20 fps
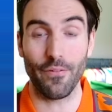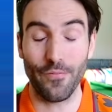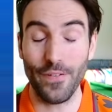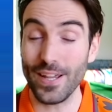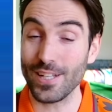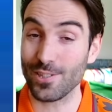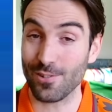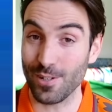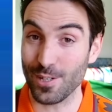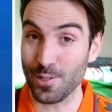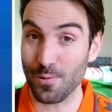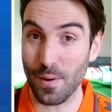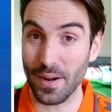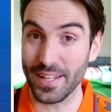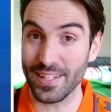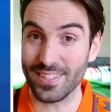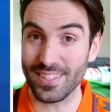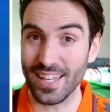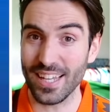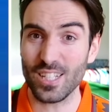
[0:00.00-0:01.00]
a fixture in
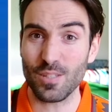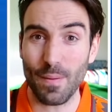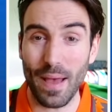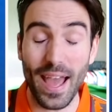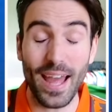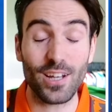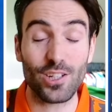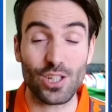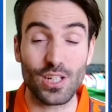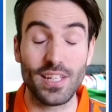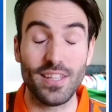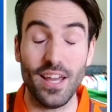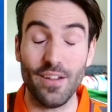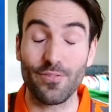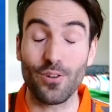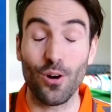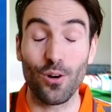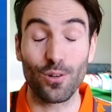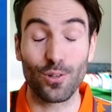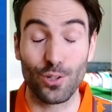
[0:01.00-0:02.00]
26, but actually they've
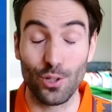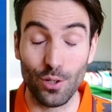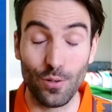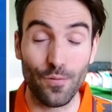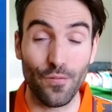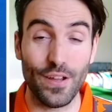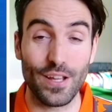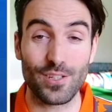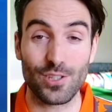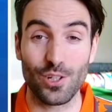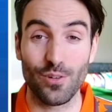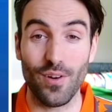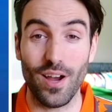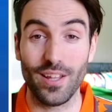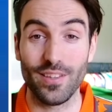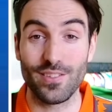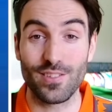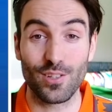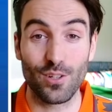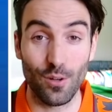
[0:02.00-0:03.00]
got good fixture
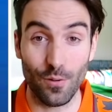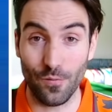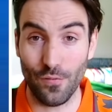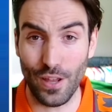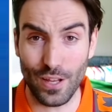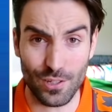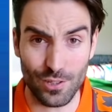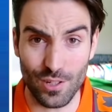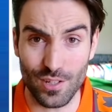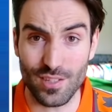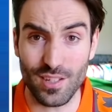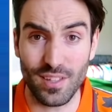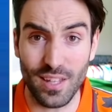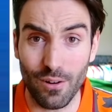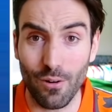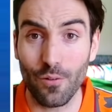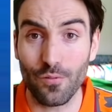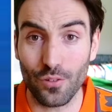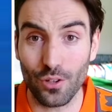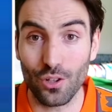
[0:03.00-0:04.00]
runs, good fixtures, and
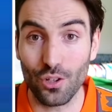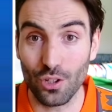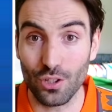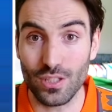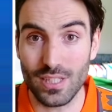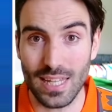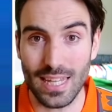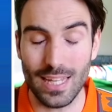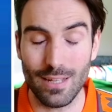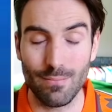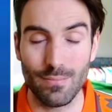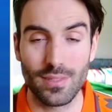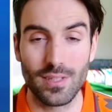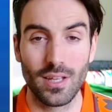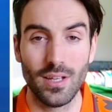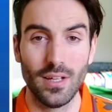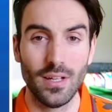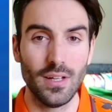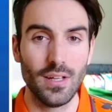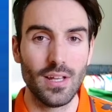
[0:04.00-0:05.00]
they're often good teams.
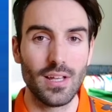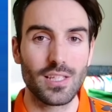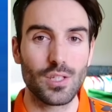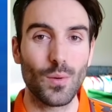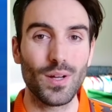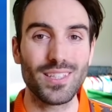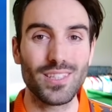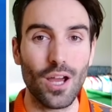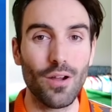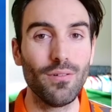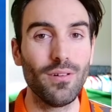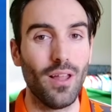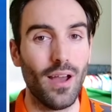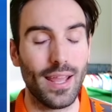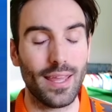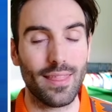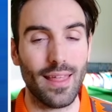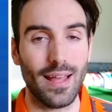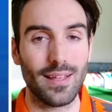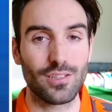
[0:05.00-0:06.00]
So I don't
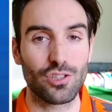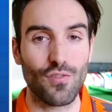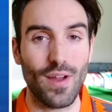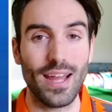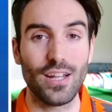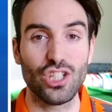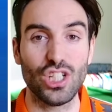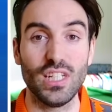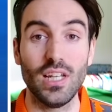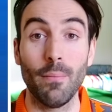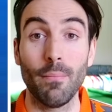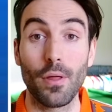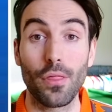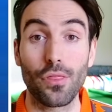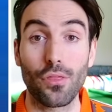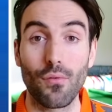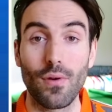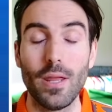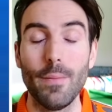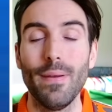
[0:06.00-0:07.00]
like that strategy number
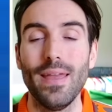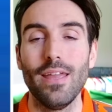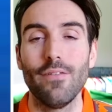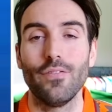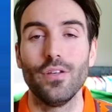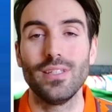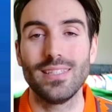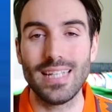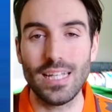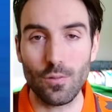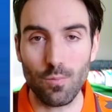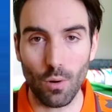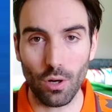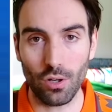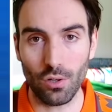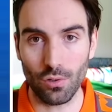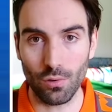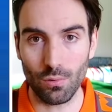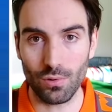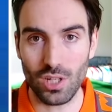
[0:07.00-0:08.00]
3, but if you did want
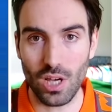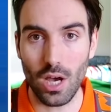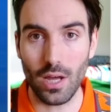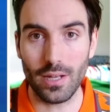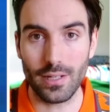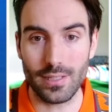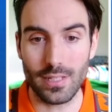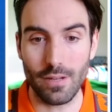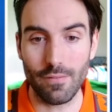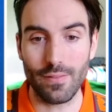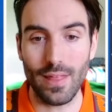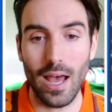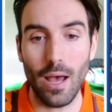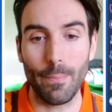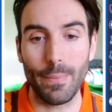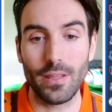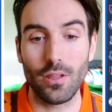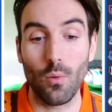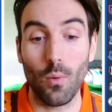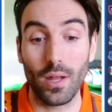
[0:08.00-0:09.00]
an alternative, that'd
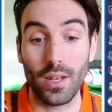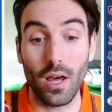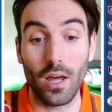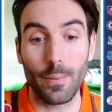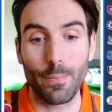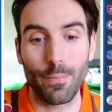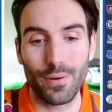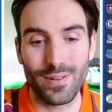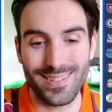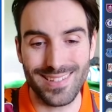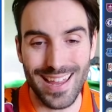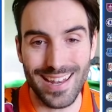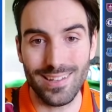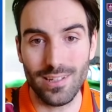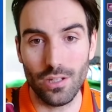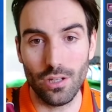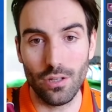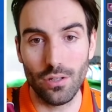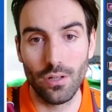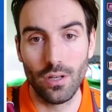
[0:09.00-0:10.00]
be the one I'd present
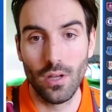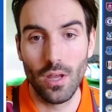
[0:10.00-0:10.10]
you.